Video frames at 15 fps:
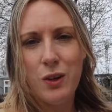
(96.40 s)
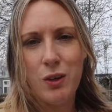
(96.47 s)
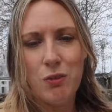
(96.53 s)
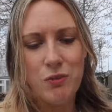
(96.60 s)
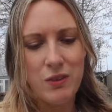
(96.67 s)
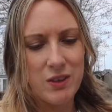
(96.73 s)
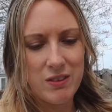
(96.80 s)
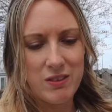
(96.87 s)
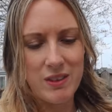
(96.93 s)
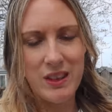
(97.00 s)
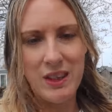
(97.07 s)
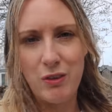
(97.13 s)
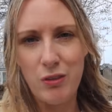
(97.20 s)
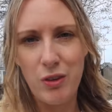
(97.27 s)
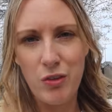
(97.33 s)

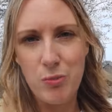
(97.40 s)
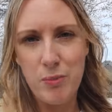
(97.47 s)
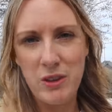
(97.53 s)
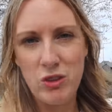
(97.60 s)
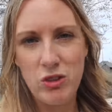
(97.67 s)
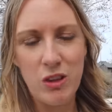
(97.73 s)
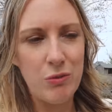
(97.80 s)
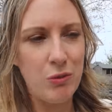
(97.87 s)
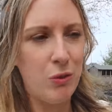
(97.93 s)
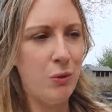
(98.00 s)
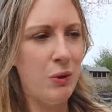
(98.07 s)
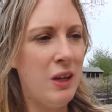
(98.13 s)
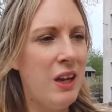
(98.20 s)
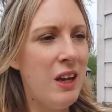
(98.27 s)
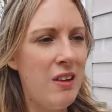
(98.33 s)
Obviously I've lost my
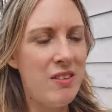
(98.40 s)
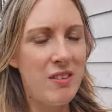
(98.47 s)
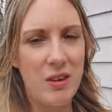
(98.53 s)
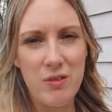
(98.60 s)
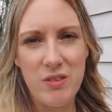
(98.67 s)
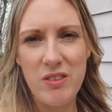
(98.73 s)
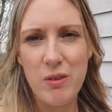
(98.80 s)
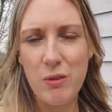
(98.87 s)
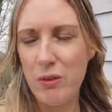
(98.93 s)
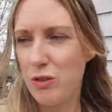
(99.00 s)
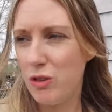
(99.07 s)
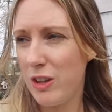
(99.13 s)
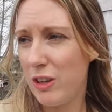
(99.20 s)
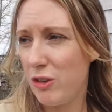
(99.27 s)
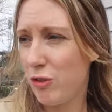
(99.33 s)
shovel, so I'm just sort of
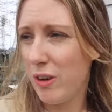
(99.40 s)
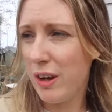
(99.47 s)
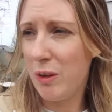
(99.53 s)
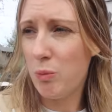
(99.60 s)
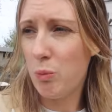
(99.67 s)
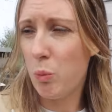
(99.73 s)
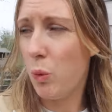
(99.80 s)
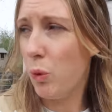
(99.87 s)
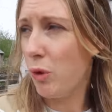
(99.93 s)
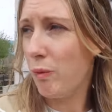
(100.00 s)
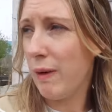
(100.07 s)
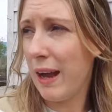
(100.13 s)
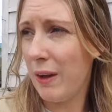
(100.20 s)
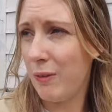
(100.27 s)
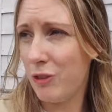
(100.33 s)
trying to try and walk
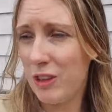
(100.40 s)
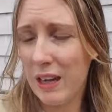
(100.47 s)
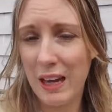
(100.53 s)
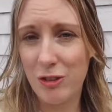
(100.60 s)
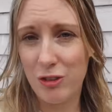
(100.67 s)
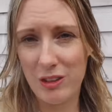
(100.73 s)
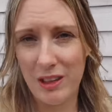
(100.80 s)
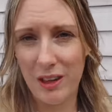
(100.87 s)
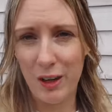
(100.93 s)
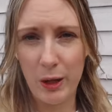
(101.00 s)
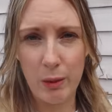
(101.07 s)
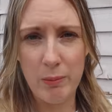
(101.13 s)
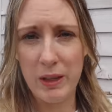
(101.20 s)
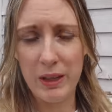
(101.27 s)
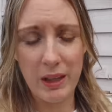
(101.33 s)
around casually
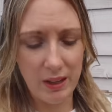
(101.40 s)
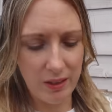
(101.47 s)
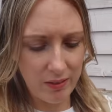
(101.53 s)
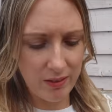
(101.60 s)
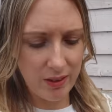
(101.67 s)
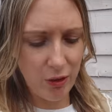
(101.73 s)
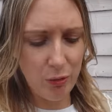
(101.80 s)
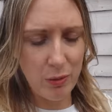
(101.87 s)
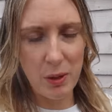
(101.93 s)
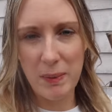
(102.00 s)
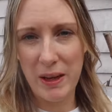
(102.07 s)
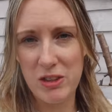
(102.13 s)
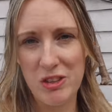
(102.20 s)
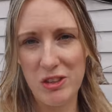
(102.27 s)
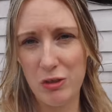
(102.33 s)
like I'm looking at stuff, but I'm
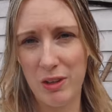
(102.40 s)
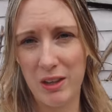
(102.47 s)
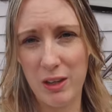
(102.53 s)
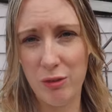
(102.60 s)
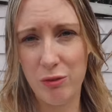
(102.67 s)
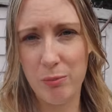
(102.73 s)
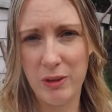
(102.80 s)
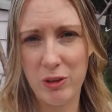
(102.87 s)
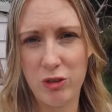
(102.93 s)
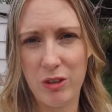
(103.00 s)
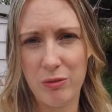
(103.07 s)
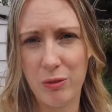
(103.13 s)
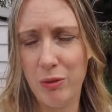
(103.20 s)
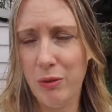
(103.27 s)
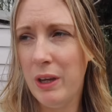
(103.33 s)
actually trying to look for my
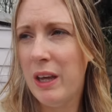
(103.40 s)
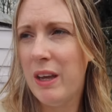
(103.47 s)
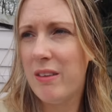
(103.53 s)
shovel.